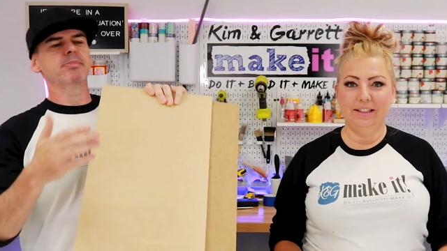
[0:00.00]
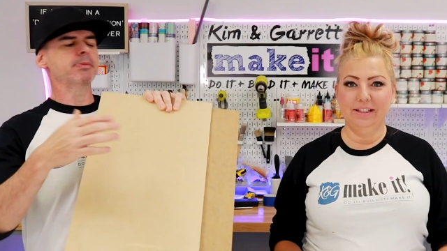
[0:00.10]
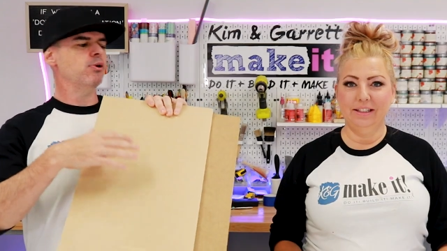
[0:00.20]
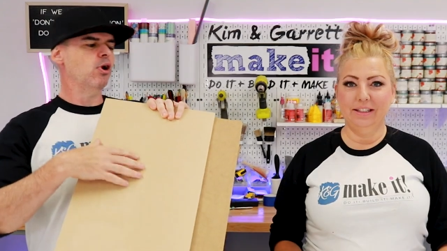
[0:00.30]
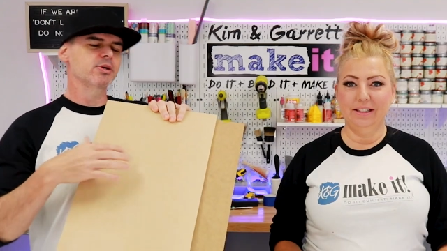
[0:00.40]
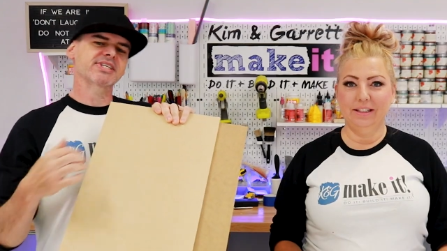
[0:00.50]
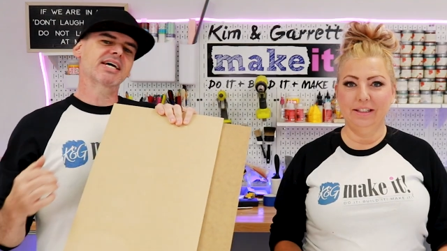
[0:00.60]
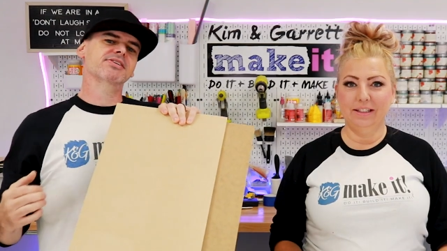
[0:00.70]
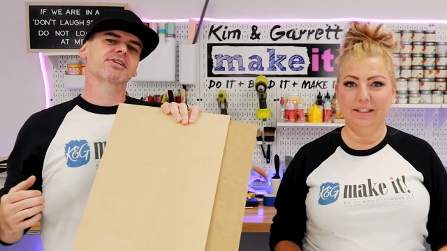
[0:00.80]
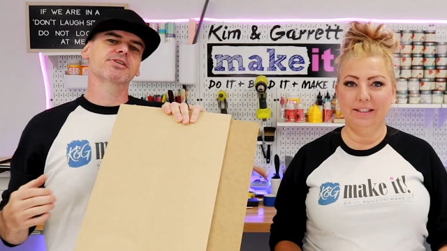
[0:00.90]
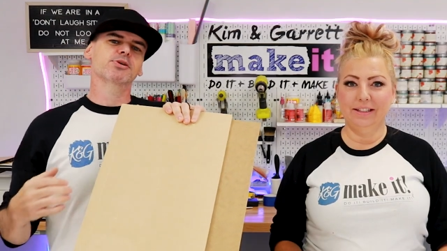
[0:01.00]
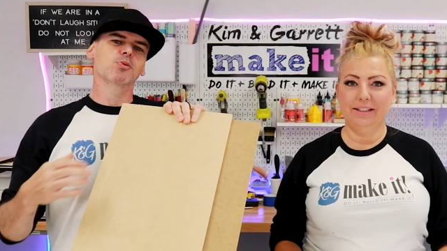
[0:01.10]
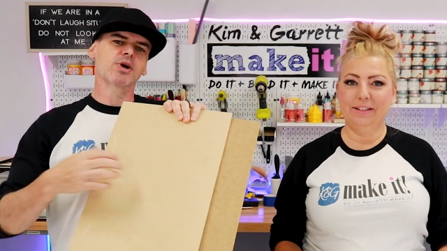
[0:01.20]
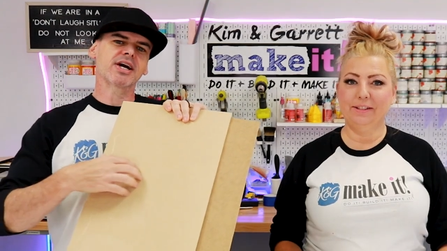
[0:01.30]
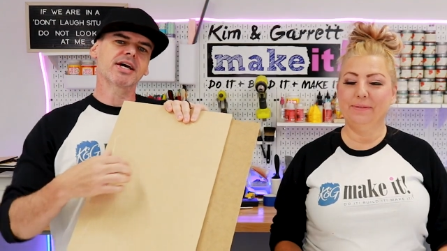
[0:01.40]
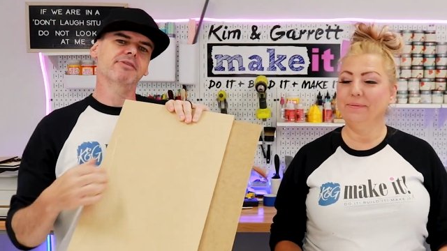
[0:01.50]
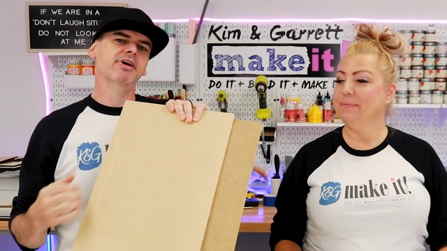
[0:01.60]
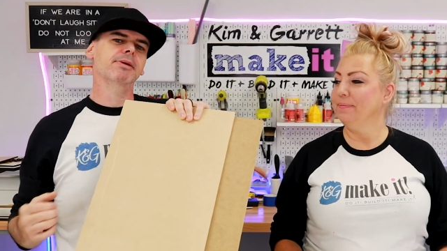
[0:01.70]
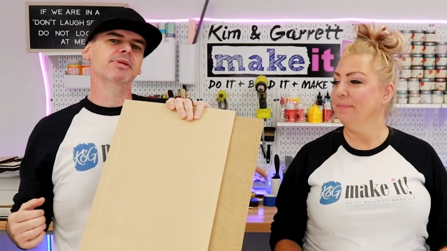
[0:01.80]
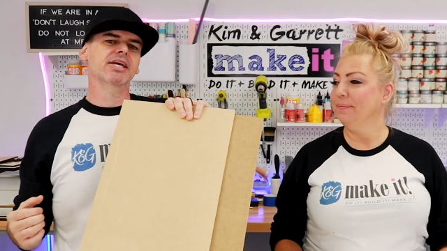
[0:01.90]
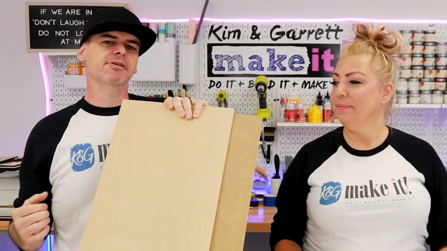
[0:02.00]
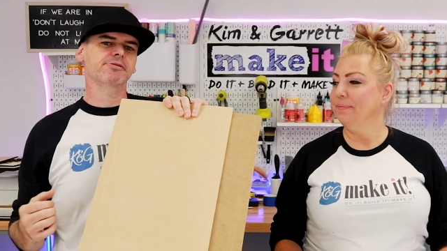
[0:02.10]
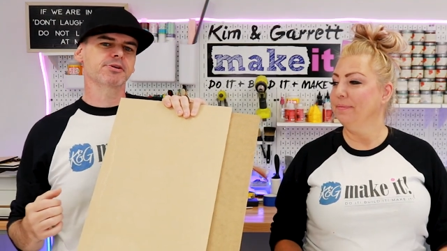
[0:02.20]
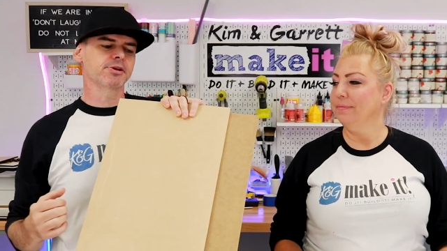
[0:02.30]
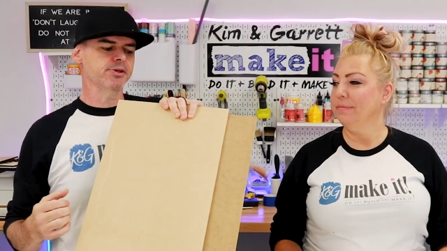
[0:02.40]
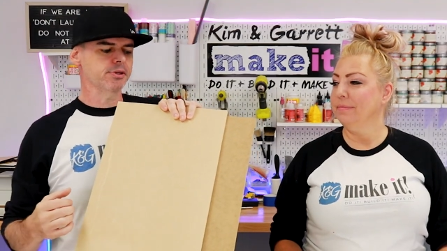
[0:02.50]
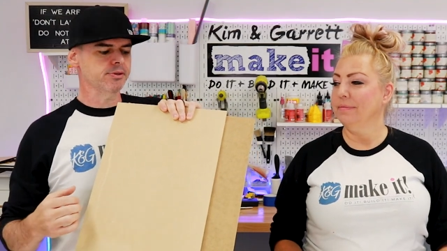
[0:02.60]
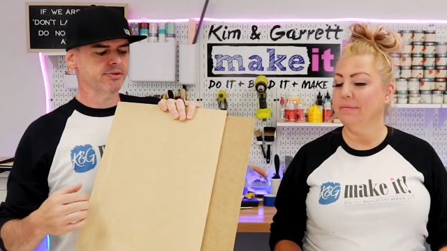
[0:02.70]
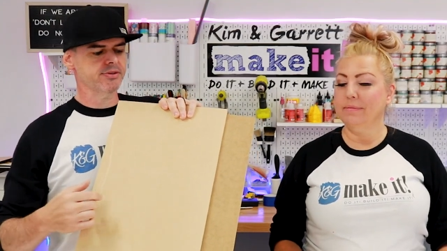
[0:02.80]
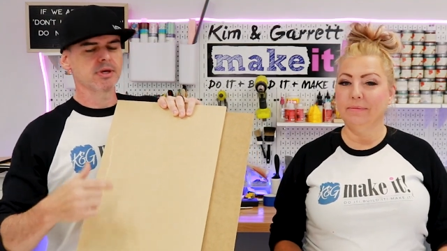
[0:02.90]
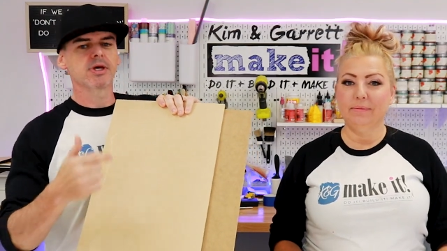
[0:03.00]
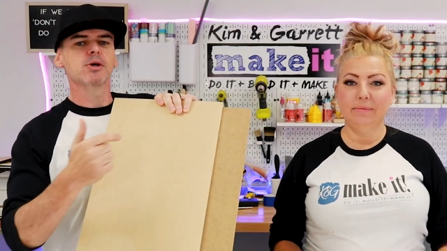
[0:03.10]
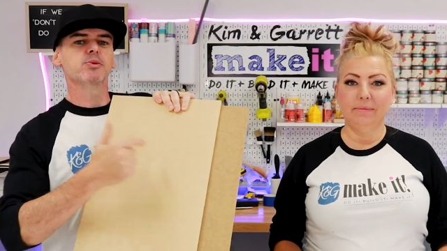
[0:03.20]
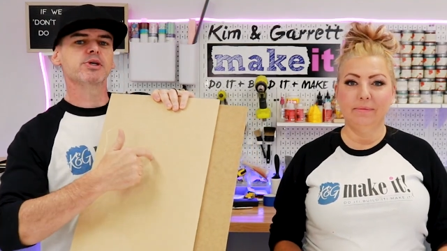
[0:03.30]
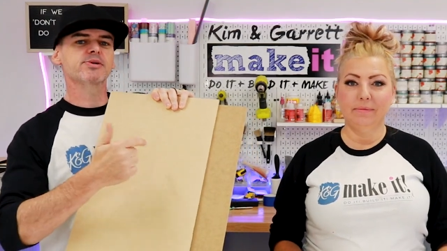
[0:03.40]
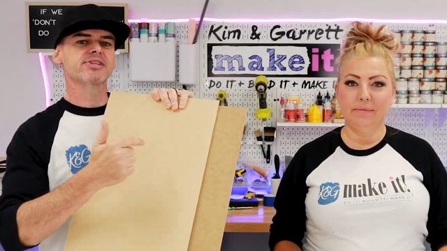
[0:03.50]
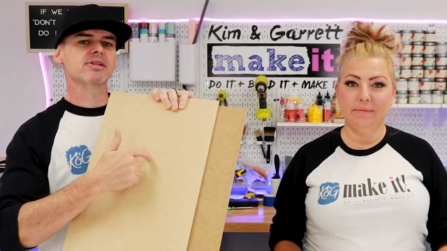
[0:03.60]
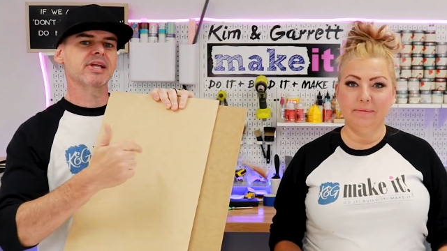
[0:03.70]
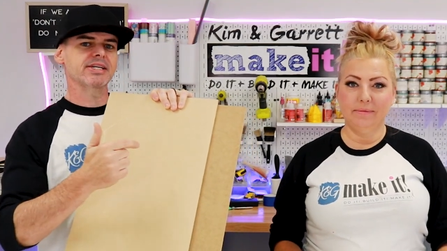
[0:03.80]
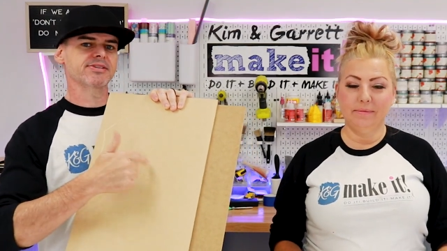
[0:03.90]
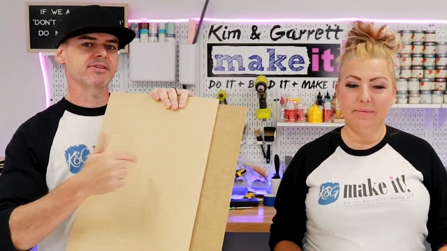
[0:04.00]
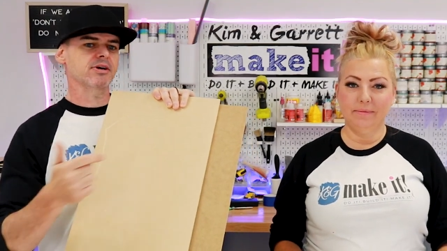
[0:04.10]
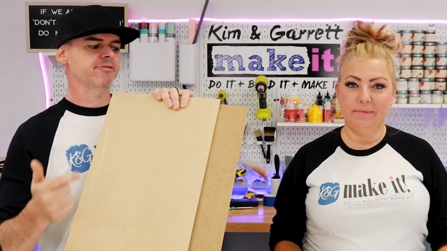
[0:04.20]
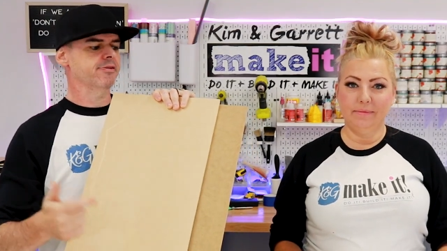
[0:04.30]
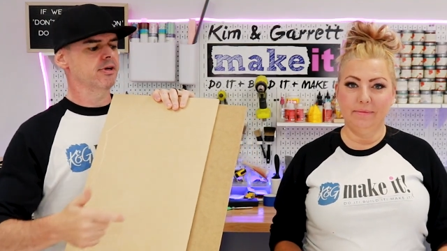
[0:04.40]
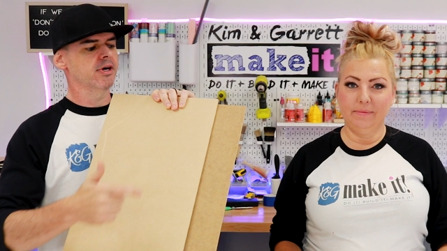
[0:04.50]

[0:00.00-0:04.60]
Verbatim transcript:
Speaker 1: People always ask us, what kind of MDF do you use? We use the light stuff.